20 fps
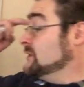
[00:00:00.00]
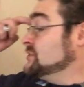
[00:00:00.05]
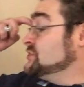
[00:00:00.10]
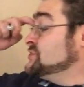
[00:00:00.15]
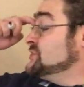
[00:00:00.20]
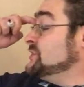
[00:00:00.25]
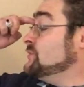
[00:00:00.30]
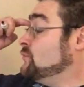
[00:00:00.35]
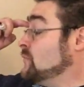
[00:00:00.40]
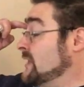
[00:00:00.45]

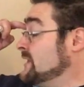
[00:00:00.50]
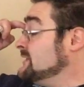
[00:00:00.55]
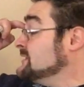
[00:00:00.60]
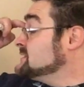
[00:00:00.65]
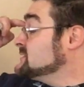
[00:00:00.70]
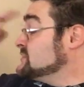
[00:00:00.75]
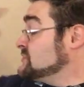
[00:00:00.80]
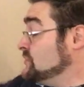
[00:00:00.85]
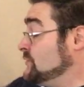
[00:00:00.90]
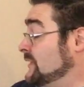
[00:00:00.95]
She
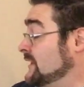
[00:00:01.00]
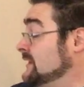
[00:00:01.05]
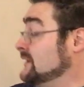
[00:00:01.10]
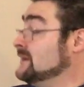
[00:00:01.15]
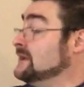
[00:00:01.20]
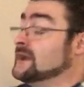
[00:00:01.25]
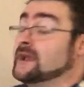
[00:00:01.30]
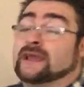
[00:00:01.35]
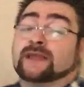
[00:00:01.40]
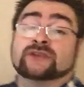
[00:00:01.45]
went to
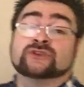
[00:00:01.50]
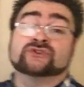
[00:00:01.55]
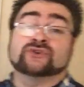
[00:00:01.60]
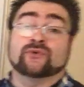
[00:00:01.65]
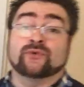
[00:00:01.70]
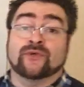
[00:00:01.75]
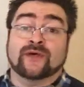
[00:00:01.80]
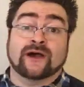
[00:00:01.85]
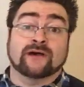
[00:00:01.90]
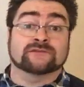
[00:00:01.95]
India in
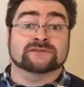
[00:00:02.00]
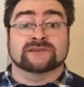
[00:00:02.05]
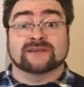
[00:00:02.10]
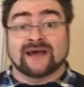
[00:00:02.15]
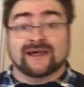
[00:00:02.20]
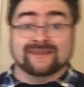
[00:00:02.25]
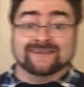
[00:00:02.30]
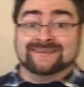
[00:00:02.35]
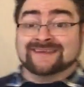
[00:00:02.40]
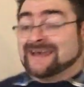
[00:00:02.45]

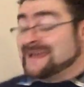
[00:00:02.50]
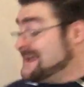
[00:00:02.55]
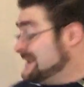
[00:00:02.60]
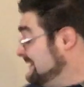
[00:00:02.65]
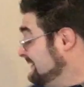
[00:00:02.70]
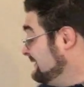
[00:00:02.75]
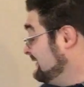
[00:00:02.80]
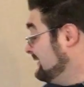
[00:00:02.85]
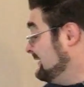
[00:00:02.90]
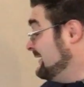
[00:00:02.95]

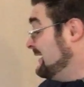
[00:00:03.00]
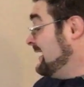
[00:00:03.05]
2010.